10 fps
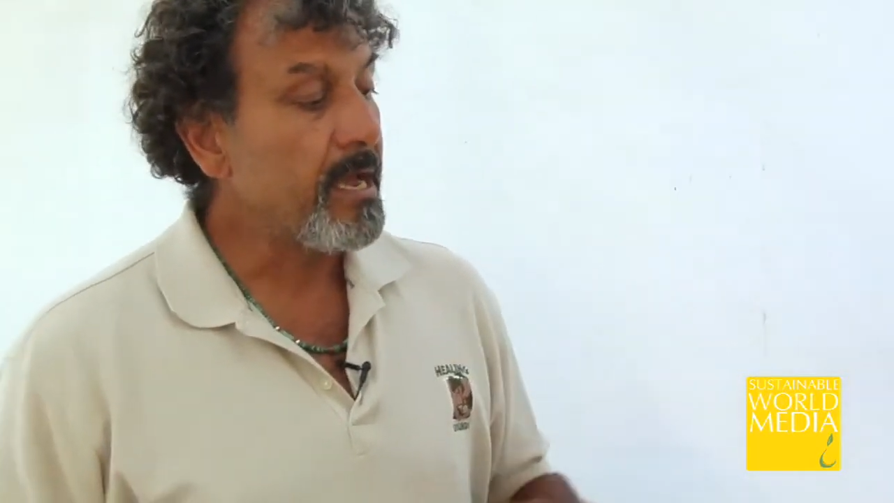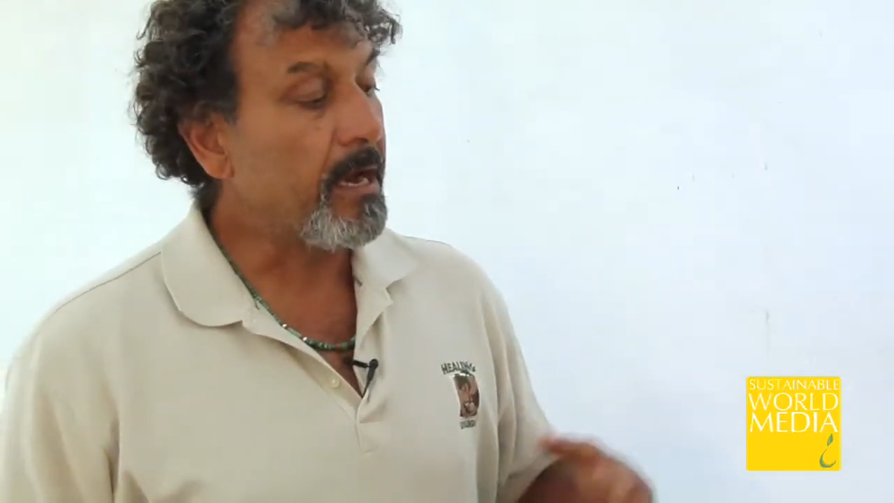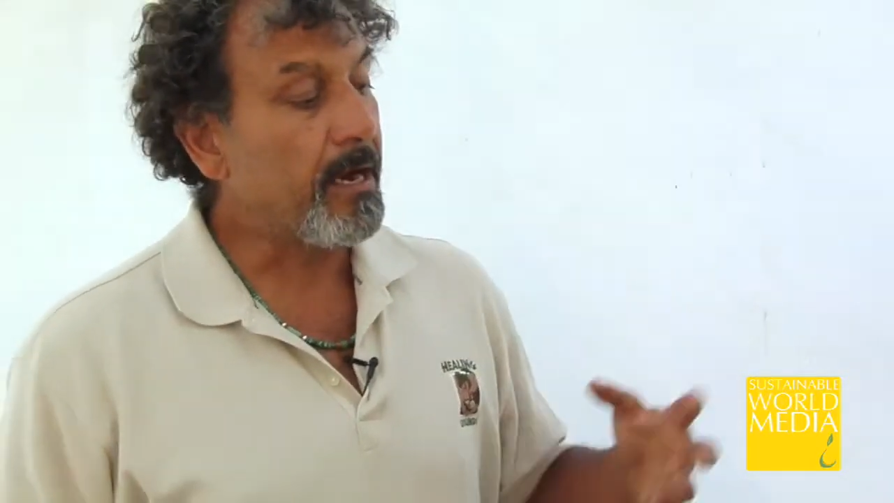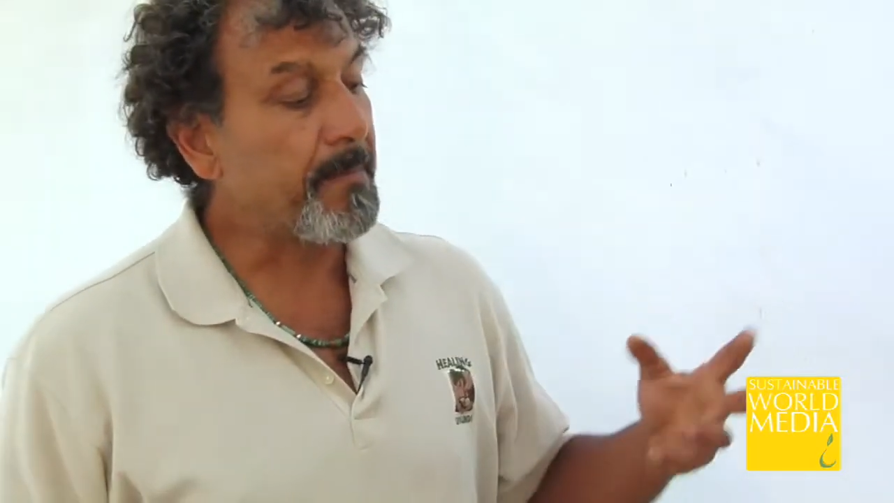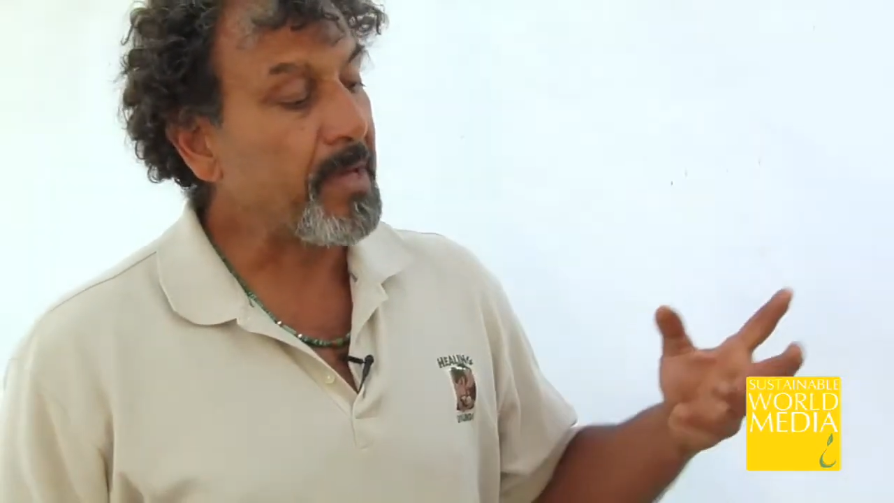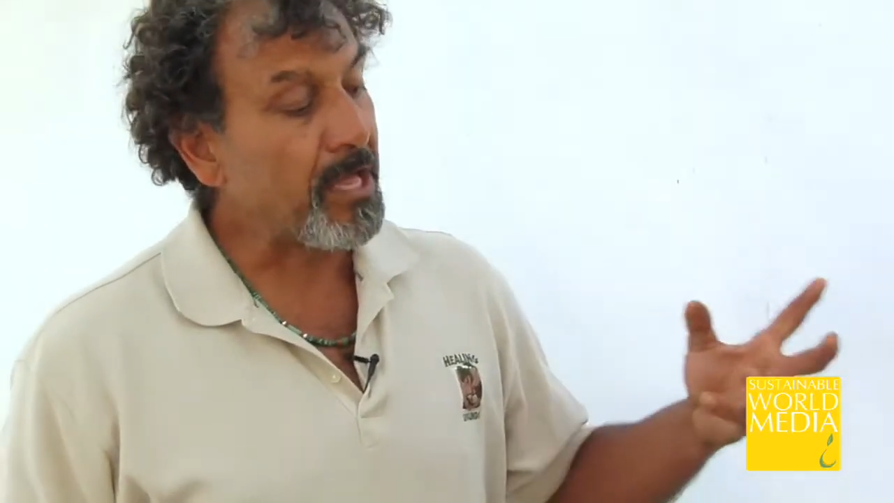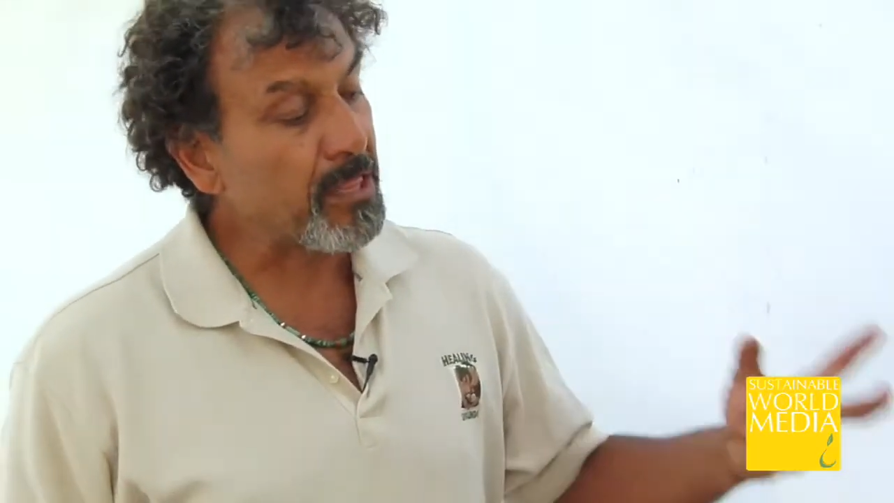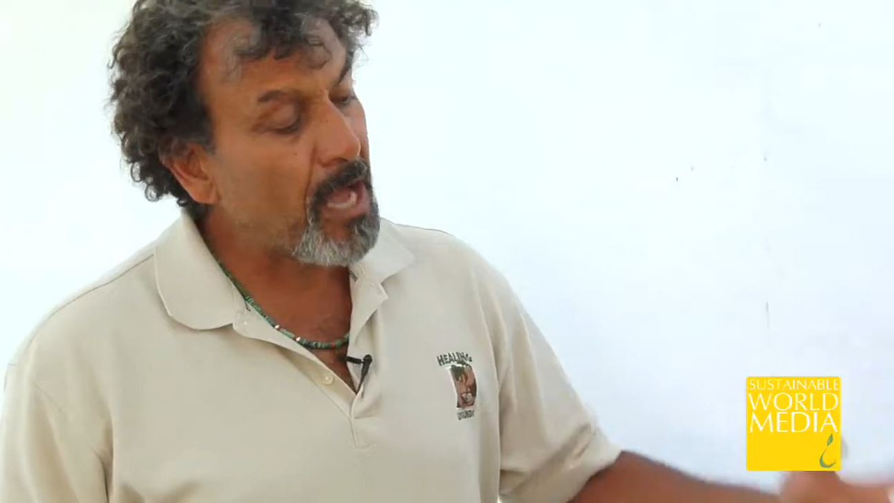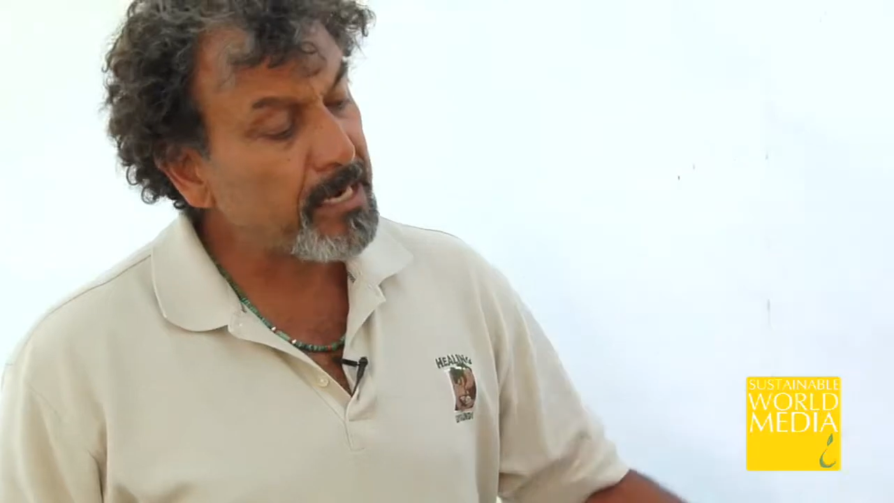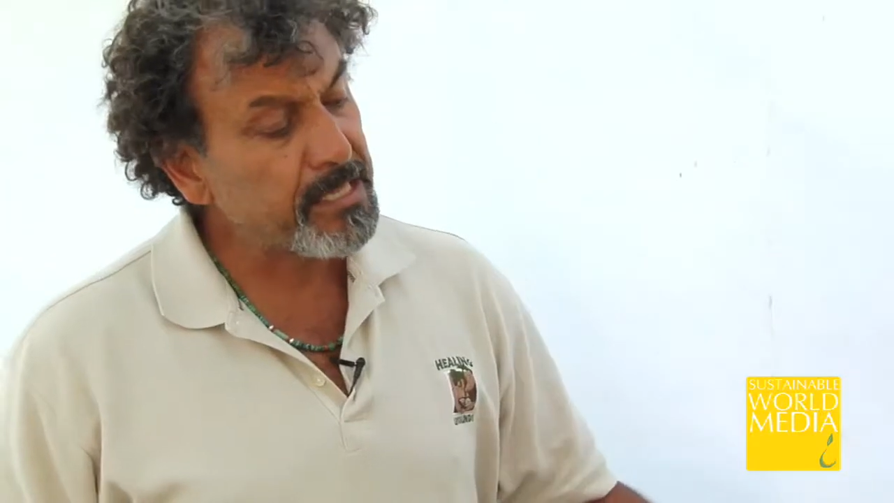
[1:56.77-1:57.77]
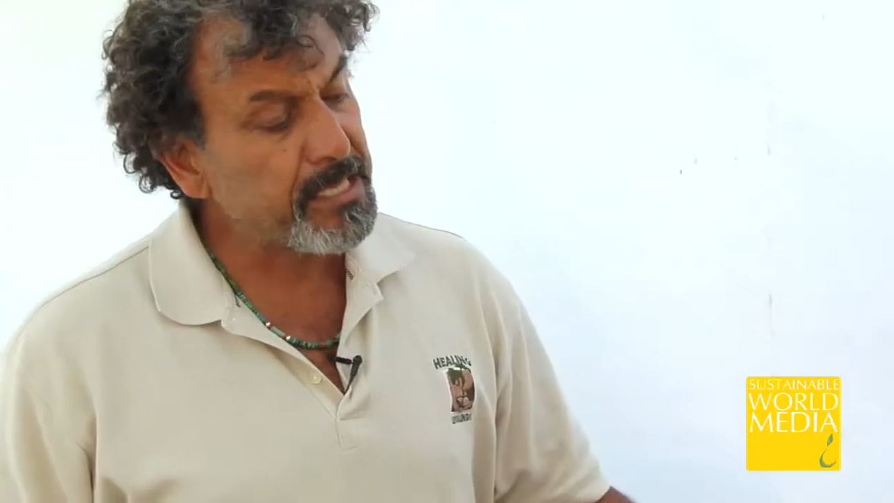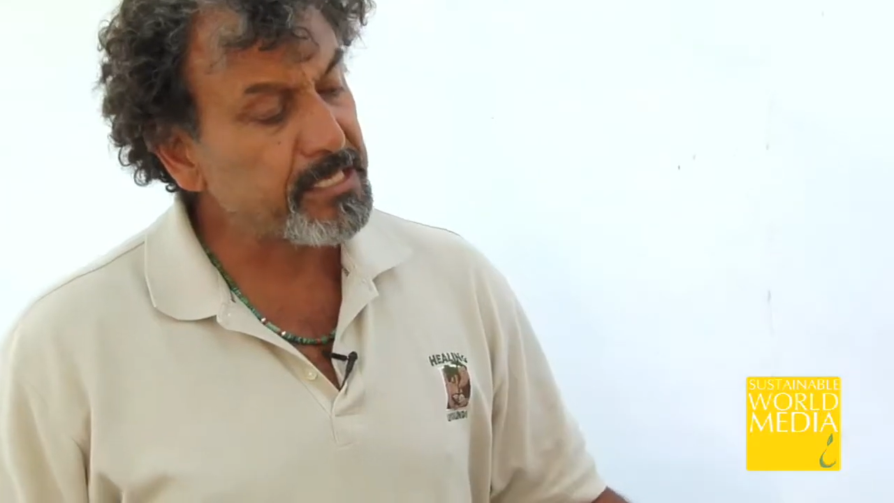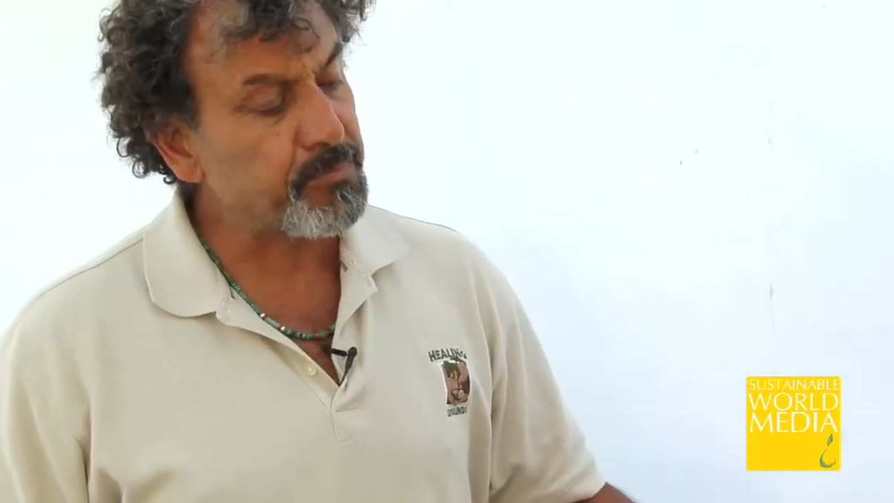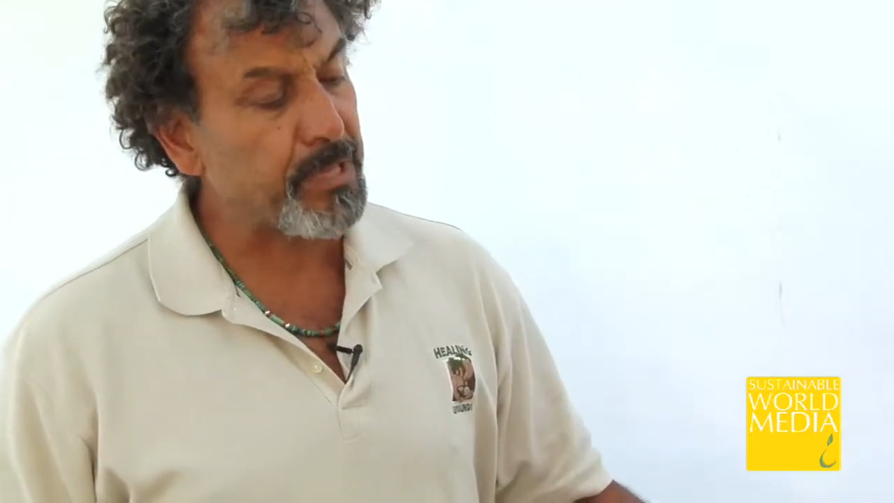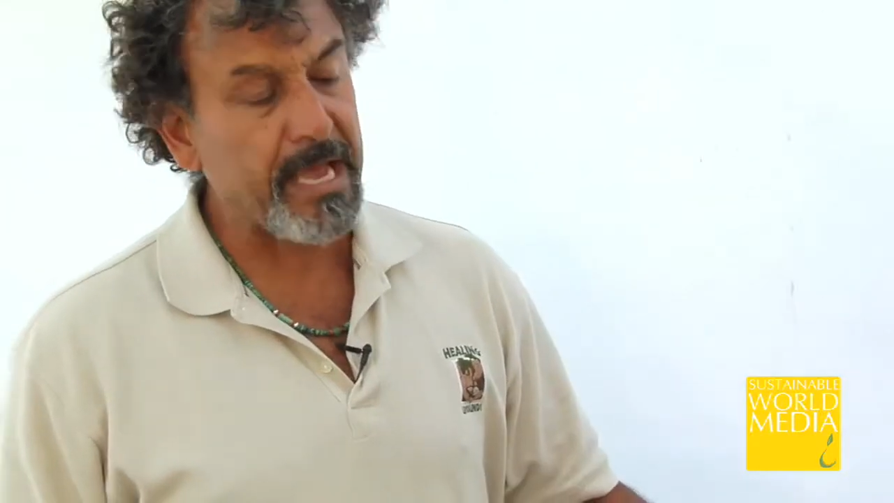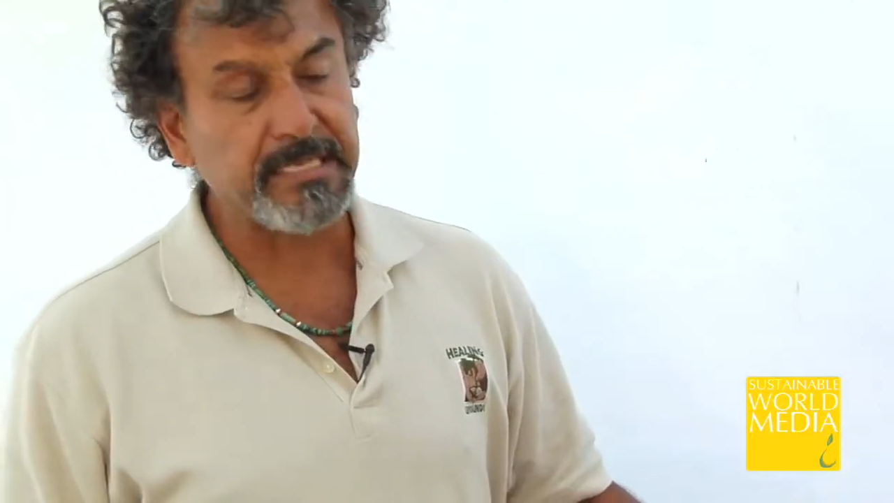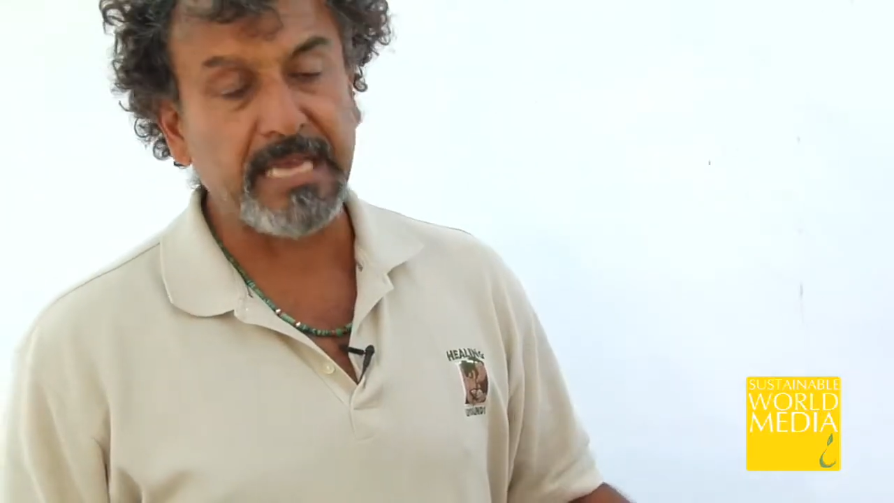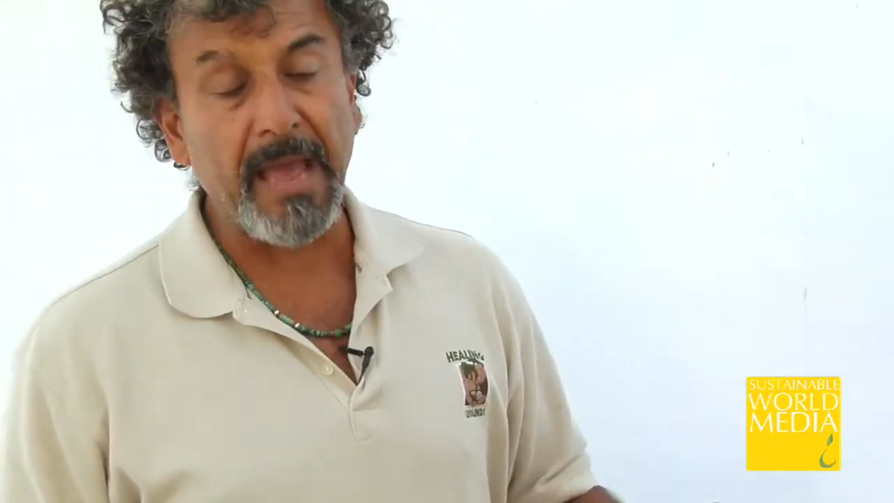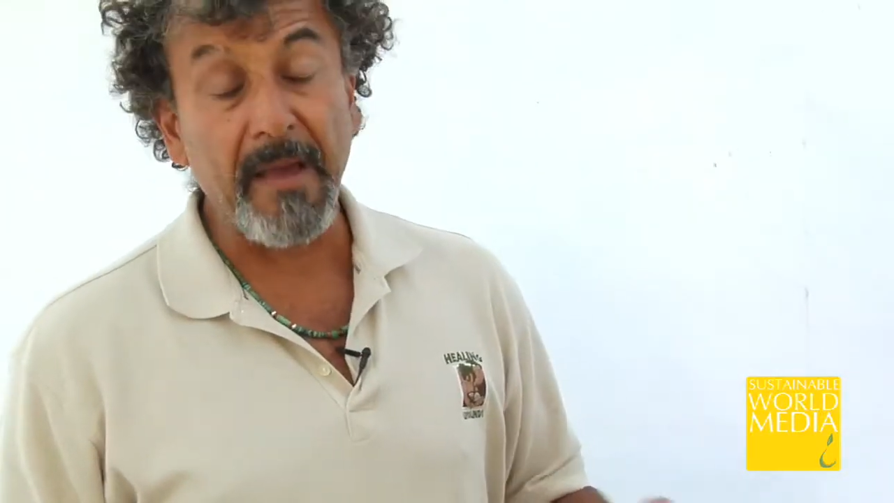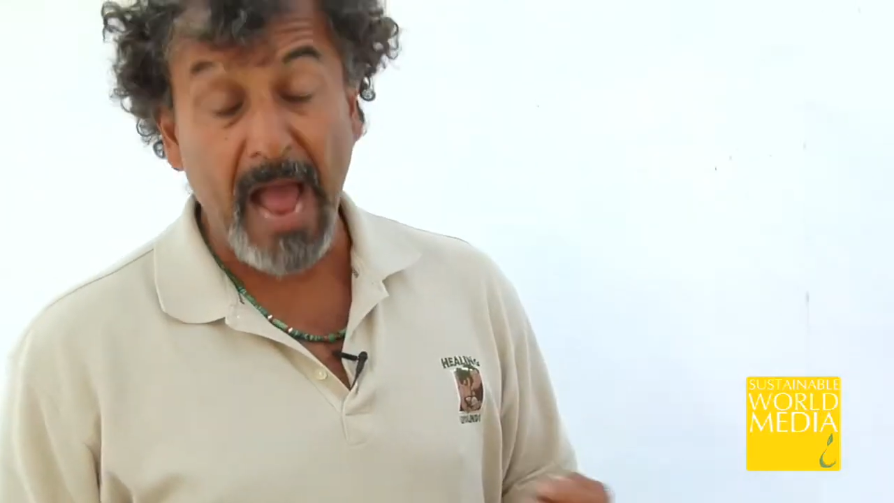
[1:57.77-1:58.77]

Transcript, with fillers: Um, a lot of these plants, I,